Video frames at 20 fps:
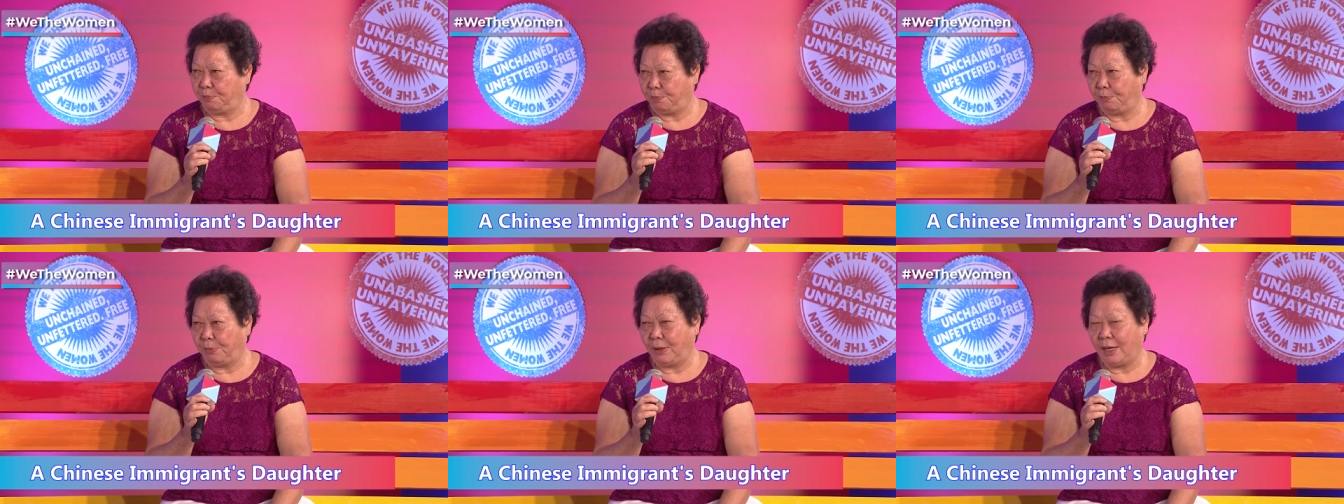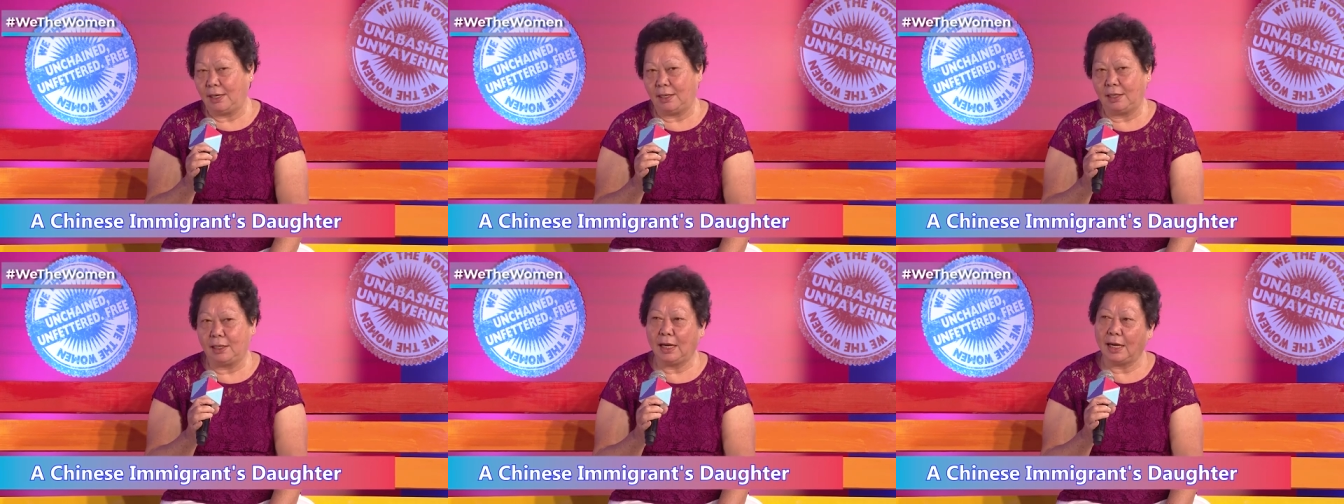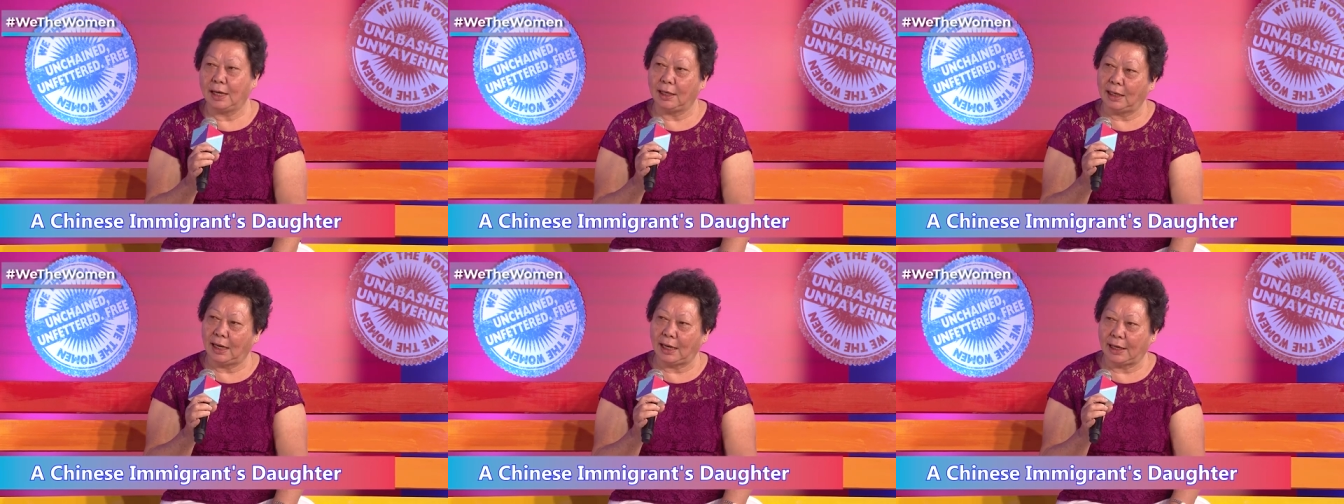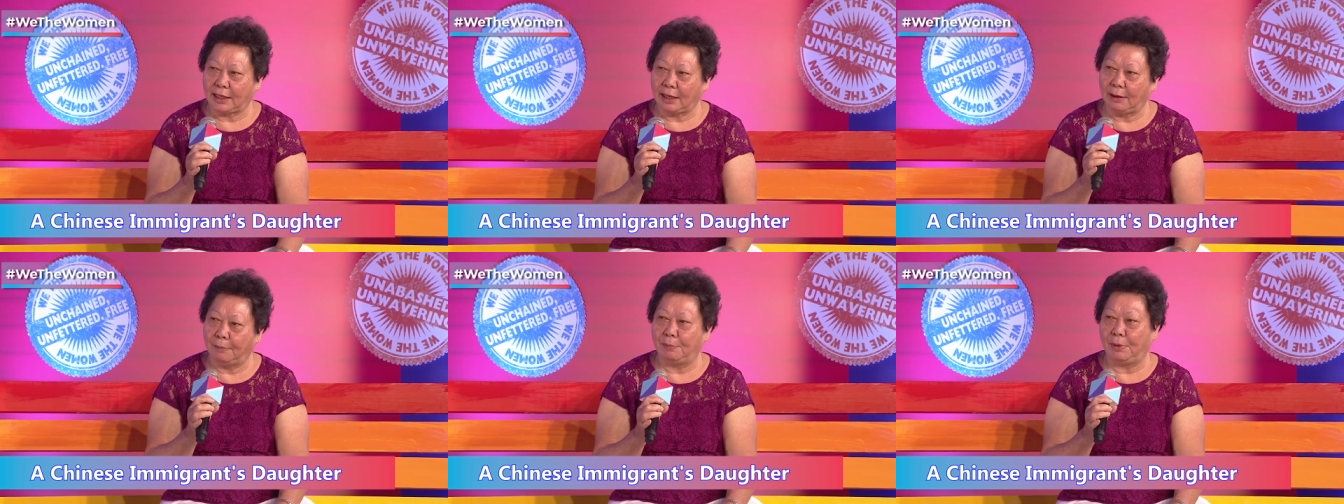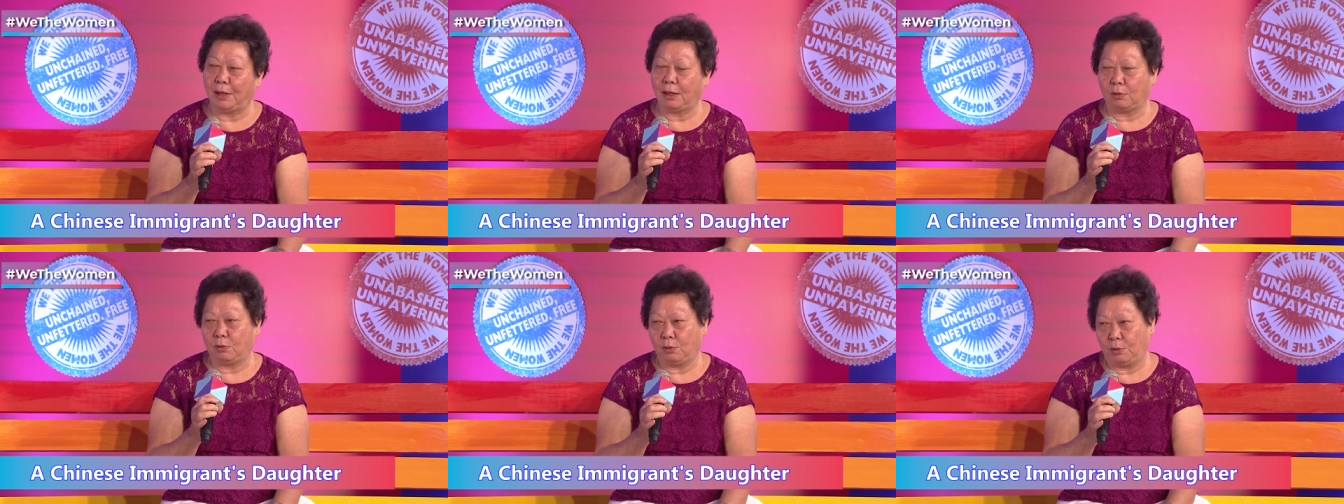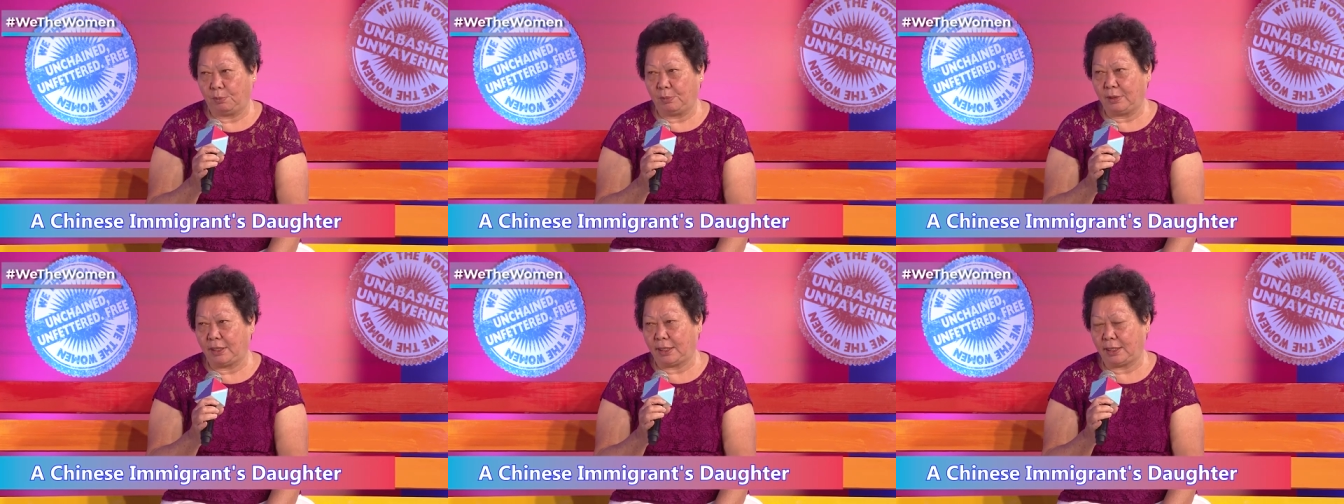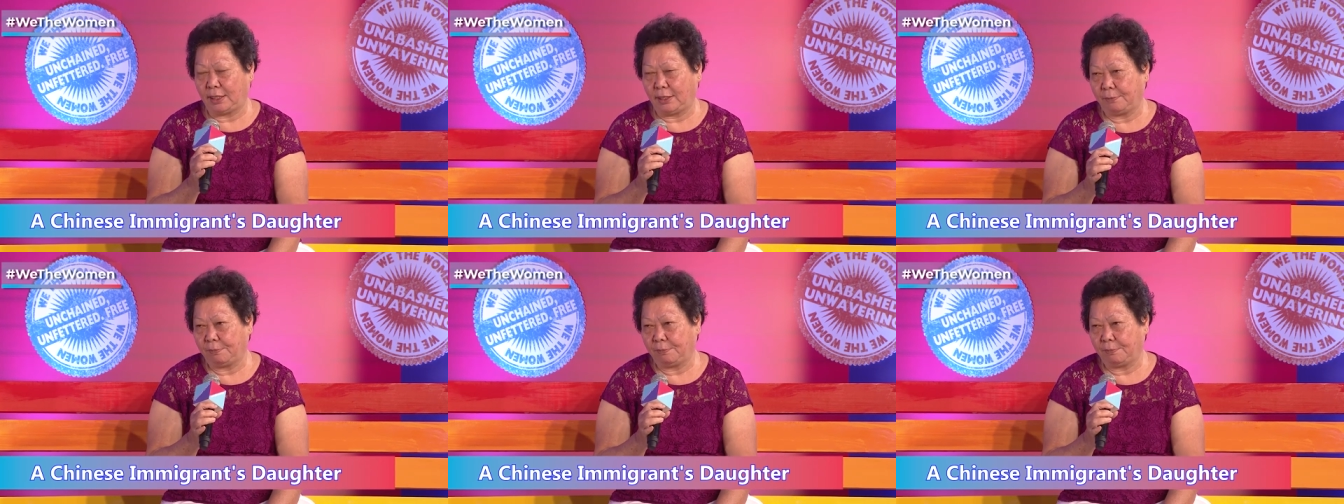parlor and I came back home again.